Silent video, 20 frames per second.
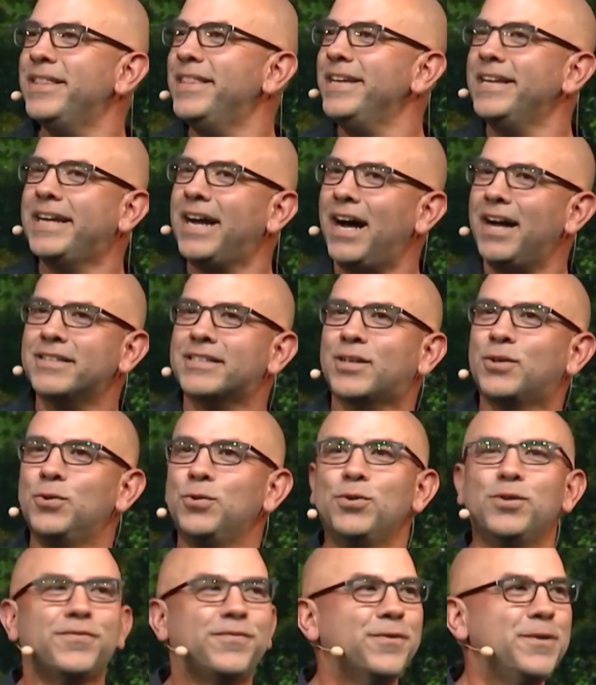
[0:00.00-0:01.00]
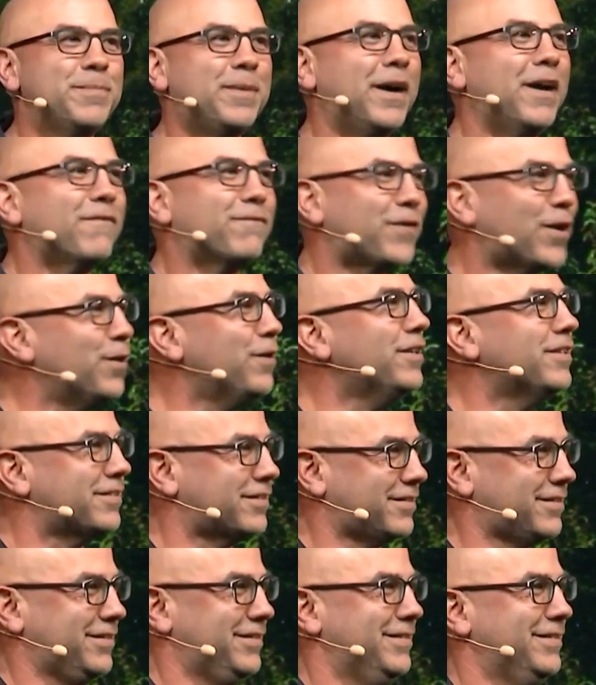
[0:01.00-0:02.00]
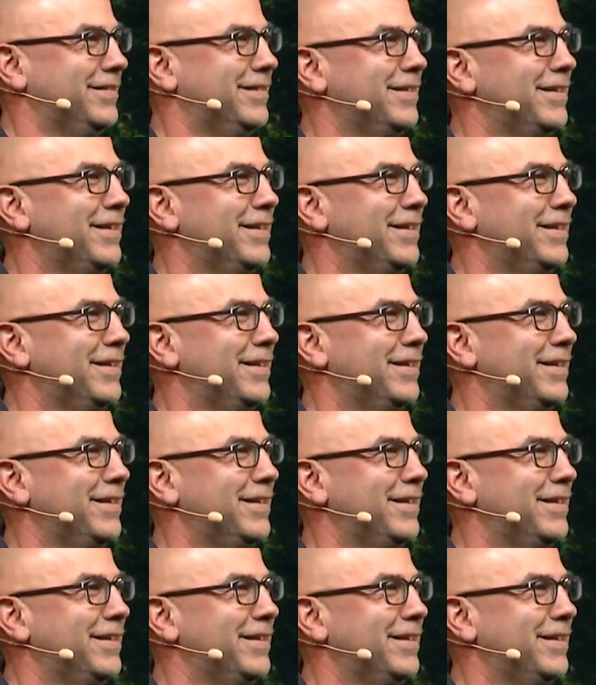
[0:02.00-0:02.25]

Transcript: I think God's cool if we buy a furnace.